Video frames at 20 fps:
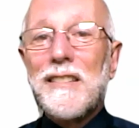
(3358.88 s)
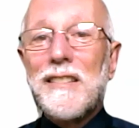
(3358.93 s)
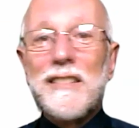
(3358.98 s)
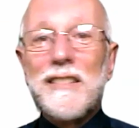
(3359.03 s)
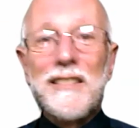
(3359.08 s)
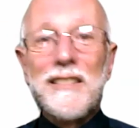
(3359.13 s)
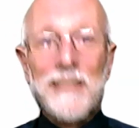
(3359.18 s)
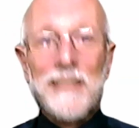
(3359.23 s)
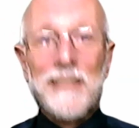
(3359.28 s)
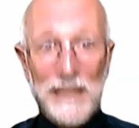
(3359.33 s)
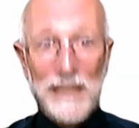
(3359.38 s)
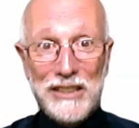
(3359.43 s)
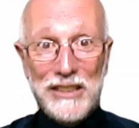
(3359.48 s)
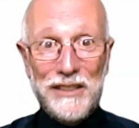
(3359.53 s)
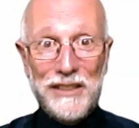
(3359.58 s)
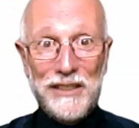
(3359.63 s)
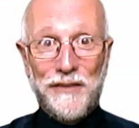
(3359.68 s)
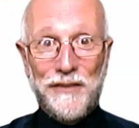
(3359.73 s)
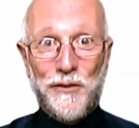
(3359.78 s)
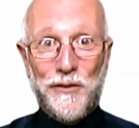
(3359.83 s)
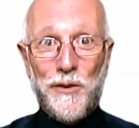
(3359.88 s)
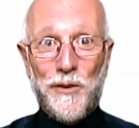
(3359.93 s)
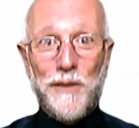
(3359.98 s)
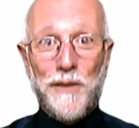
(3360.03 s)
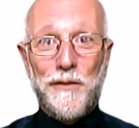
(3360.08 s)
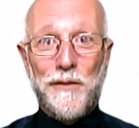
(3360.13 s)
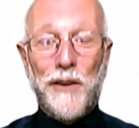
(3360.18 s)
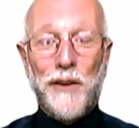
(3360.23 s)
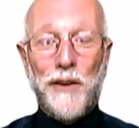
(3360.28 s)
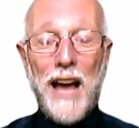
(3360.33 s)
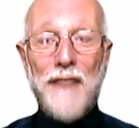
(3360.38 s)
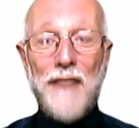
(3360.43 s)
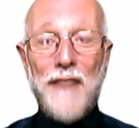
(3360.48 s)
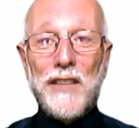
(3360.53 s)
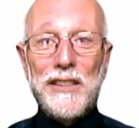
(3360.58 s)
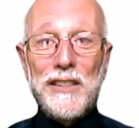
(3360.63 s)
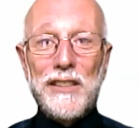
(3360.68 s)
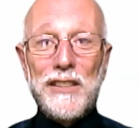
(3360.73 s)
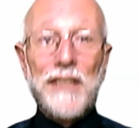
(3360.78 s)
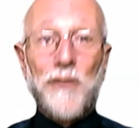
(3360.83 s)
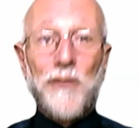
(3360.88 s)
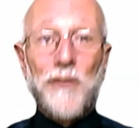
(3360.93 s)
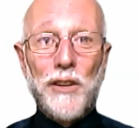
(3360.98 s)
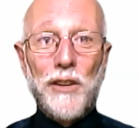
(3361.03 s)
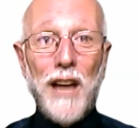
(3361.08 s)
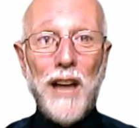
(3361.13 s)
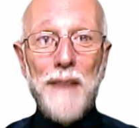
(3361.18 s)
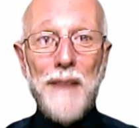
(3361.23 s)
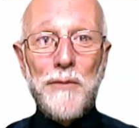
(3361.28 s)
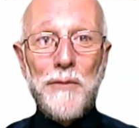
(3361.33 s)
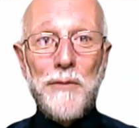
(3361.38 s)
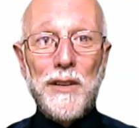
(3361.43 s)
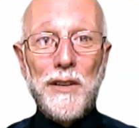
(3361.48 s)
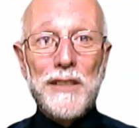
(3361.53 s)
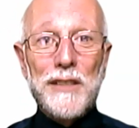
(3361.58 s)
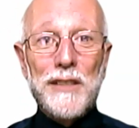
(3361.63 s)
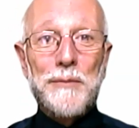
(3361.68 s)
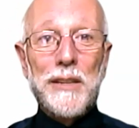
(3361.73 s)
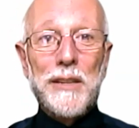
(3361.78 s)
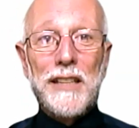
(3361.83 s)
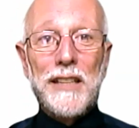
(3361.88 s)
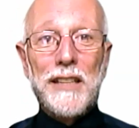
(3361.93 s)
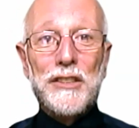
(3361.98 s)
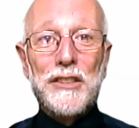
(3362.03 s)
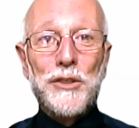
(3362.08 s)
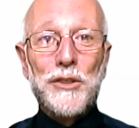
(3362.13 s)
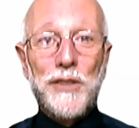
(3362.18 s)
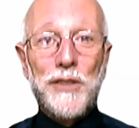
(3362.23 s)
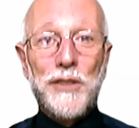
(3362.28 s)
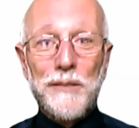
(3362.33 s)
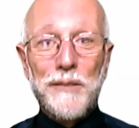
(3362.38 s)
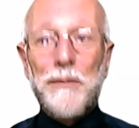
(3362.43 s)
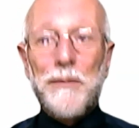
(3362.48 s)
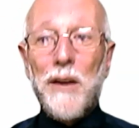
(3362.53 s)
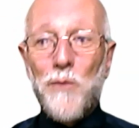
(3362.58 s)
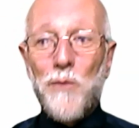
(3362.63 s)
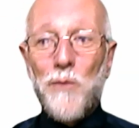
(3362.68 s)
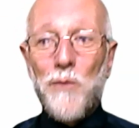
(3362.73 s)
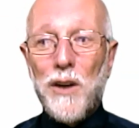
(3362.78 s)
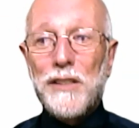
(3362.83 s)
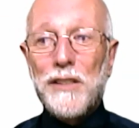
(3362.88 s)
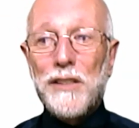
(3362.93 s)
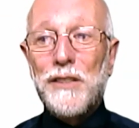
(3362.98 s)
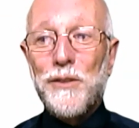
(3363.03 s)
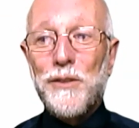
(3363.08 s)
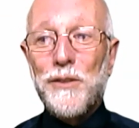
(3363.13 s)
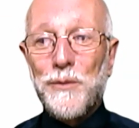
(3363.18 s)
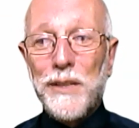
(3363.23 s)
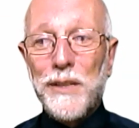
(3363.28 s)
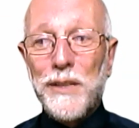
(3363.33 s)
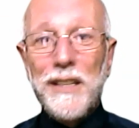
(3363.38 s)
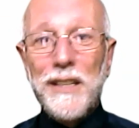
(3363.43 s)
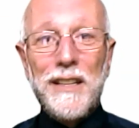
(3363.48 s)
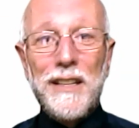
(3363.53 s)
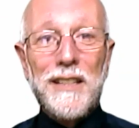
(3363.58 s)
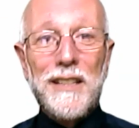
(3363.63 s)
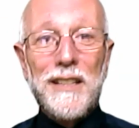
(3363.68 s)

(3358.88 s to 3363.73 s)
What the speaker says: listed for advocacy or for libraries, but that you can, by watching or reading,